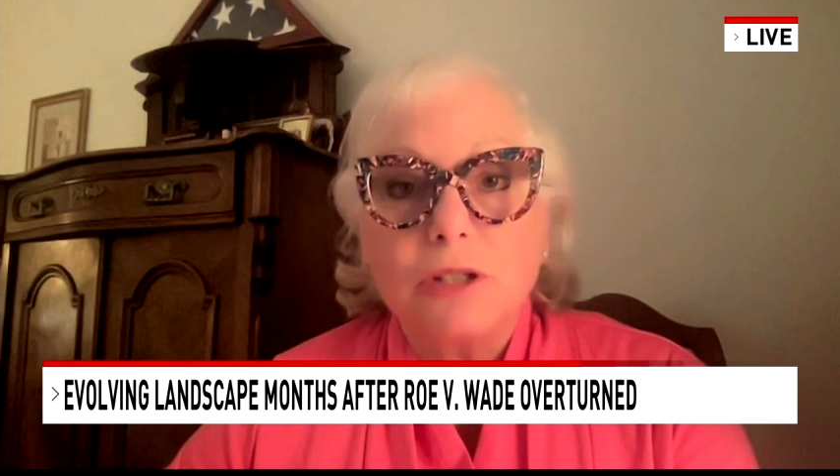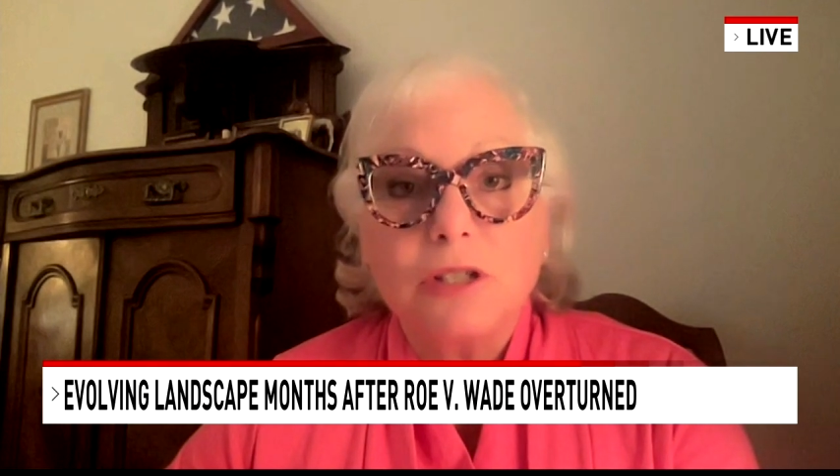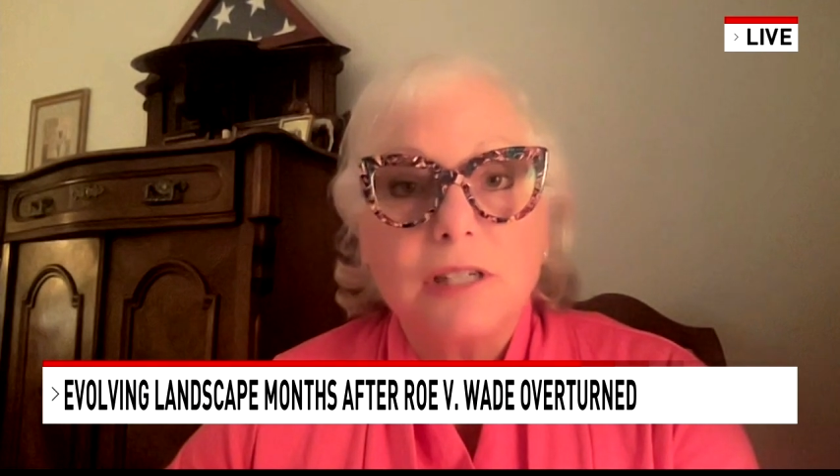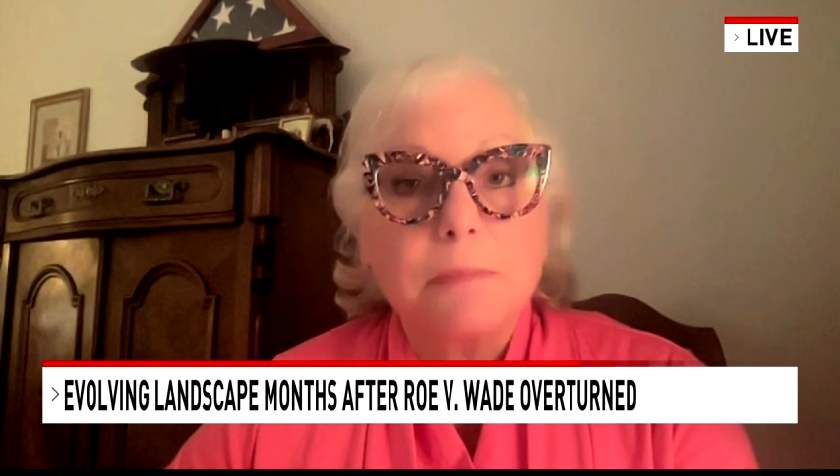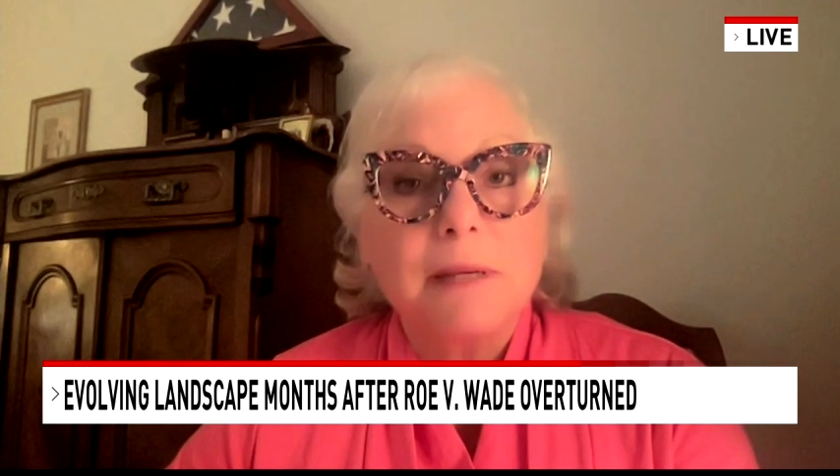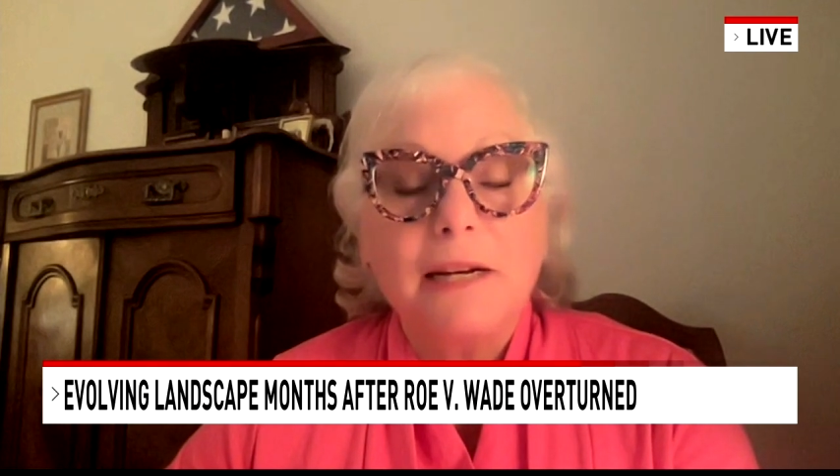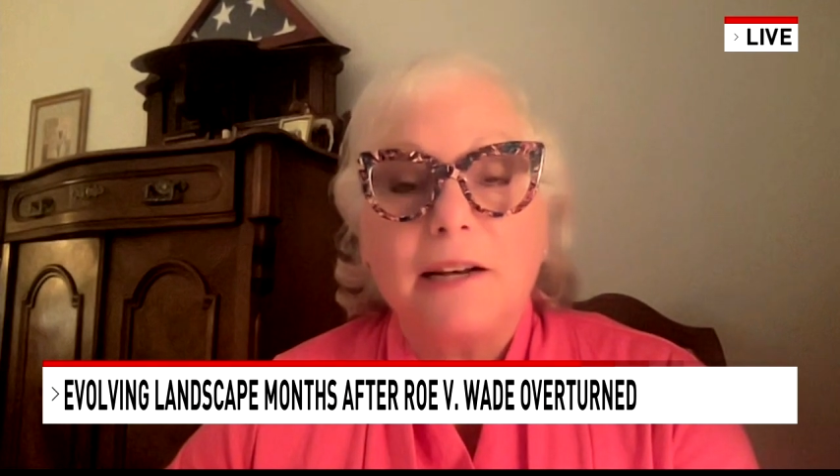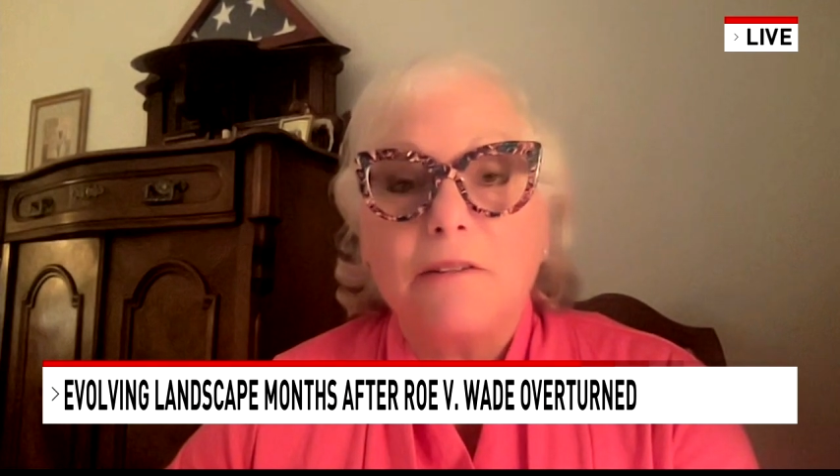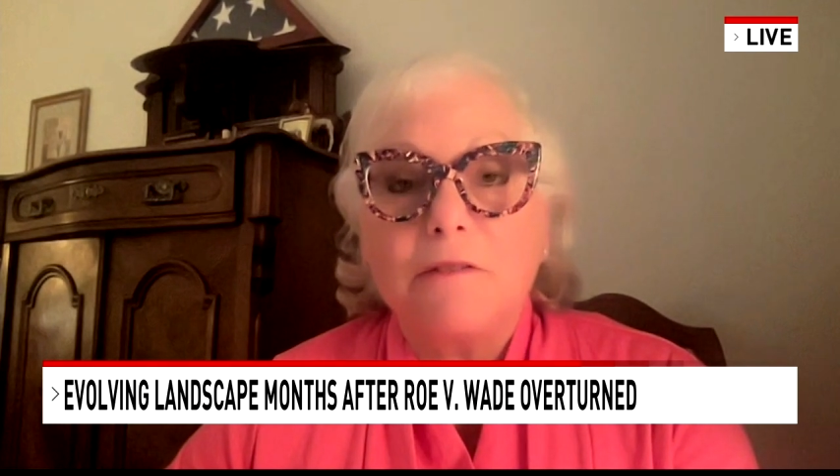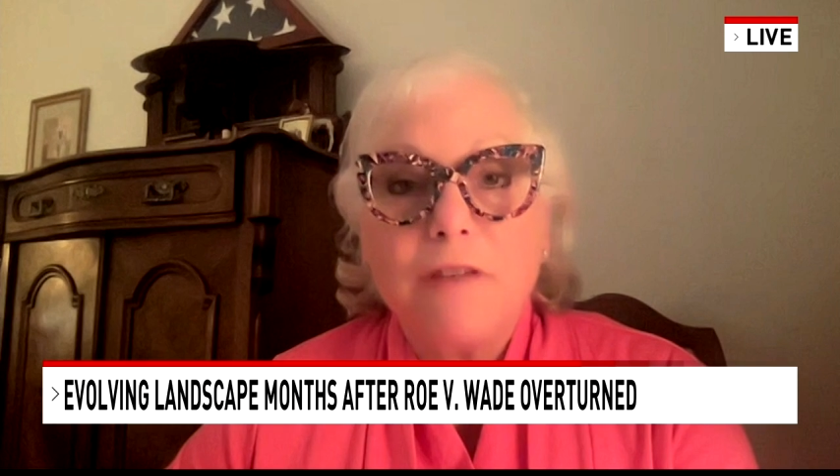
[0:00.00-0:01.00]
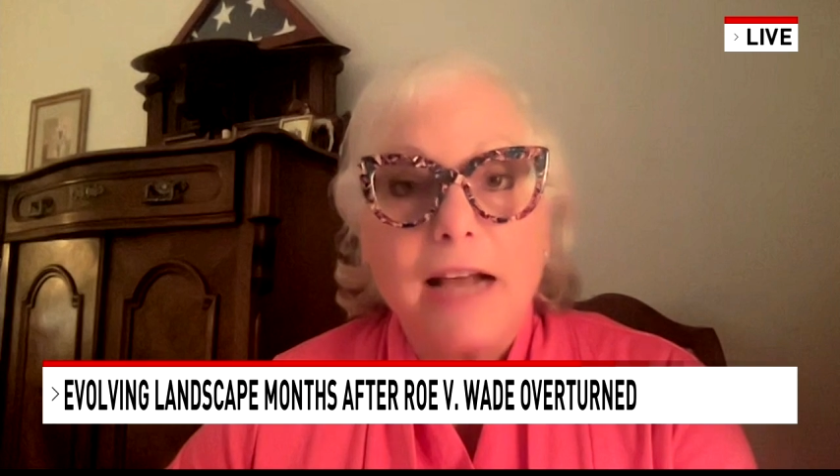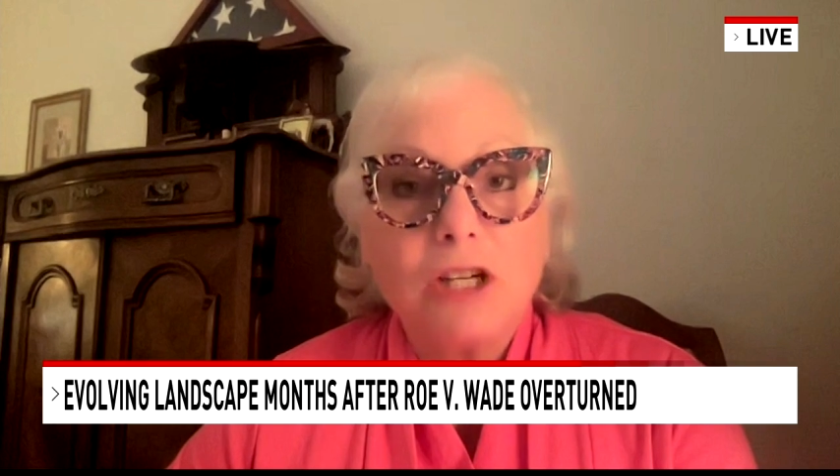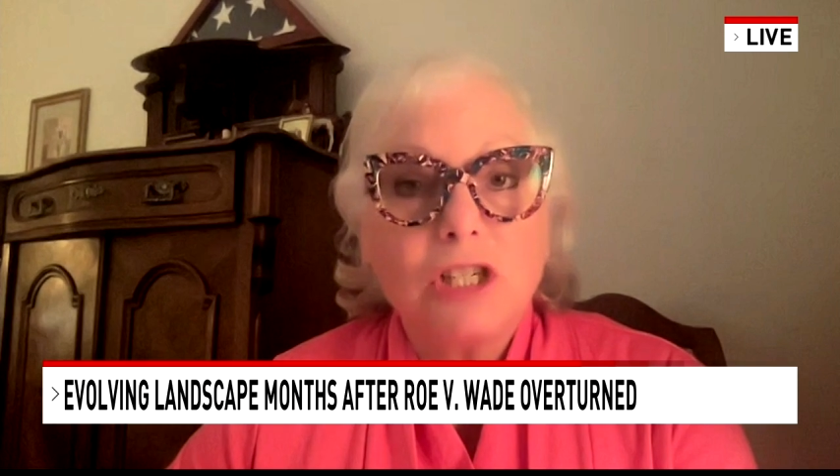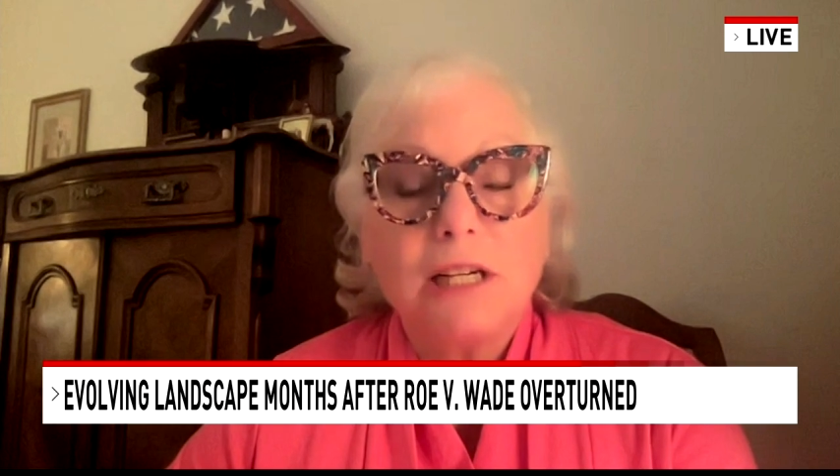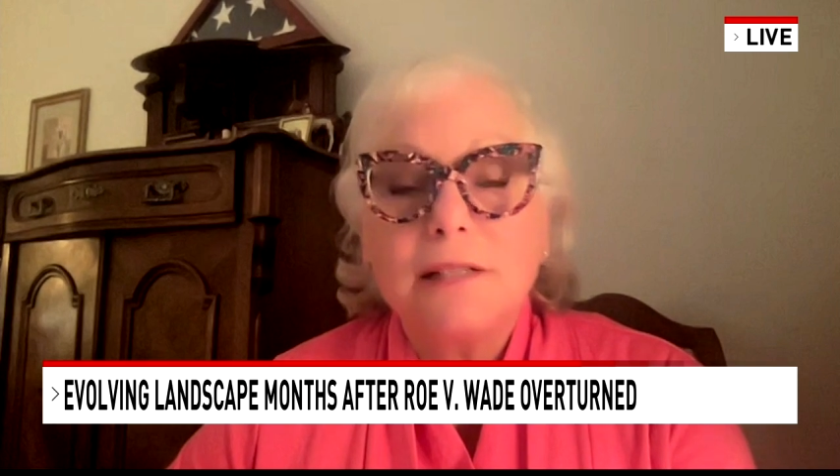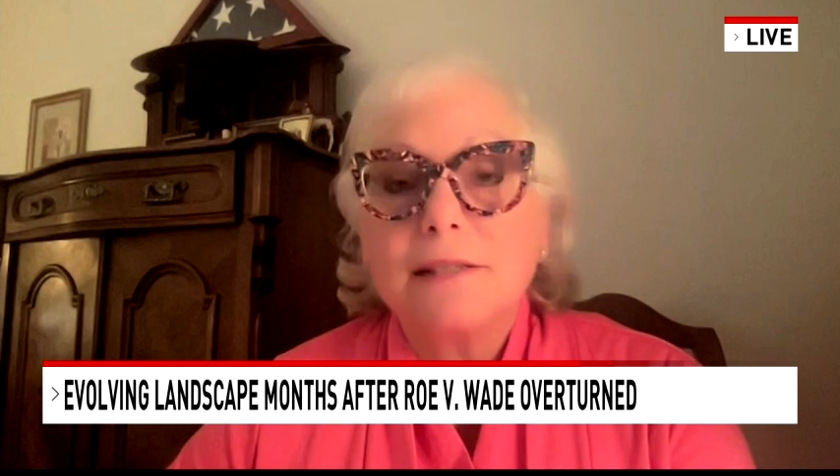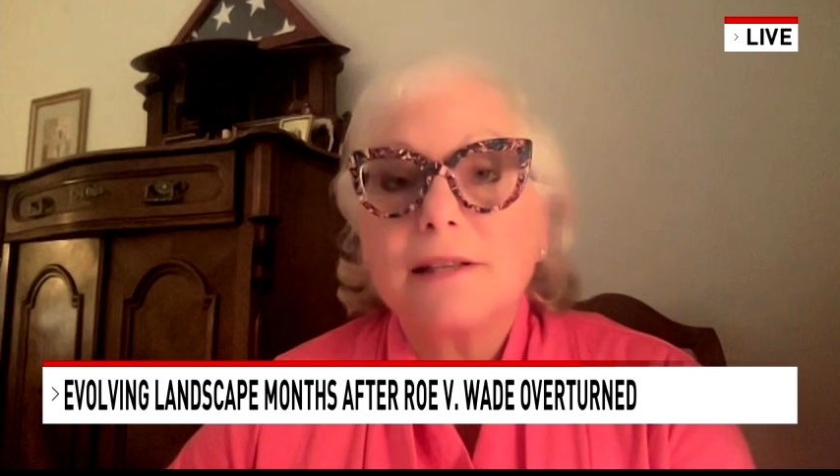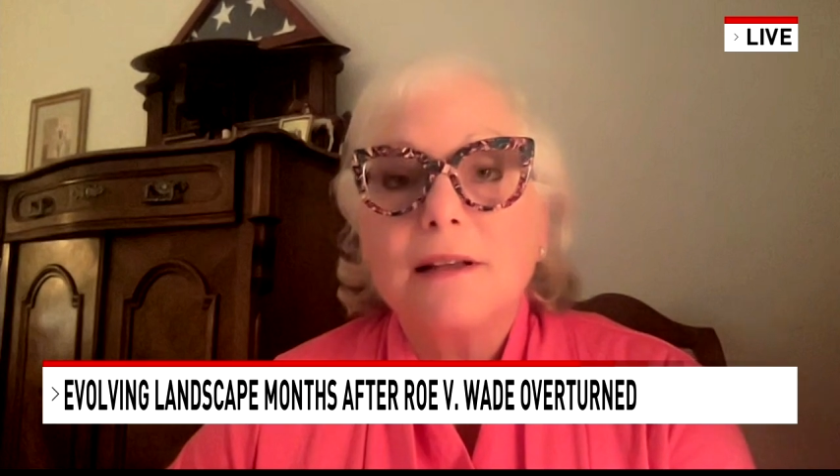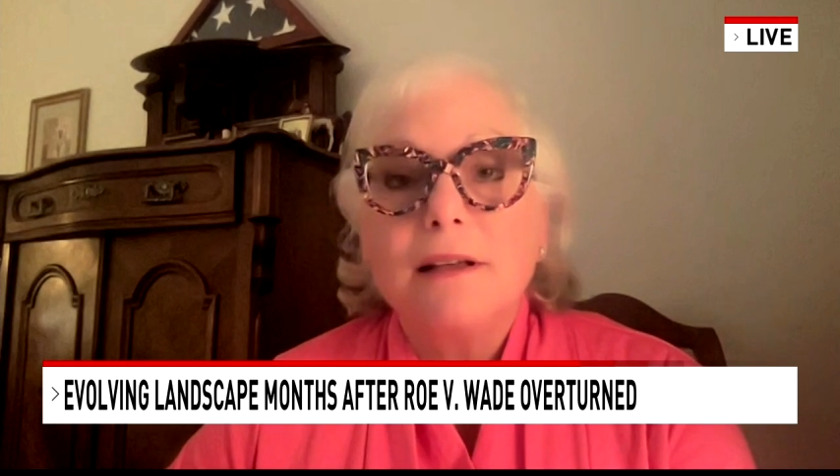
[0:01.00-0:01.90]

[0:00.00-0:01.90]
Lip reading: transmitted infections,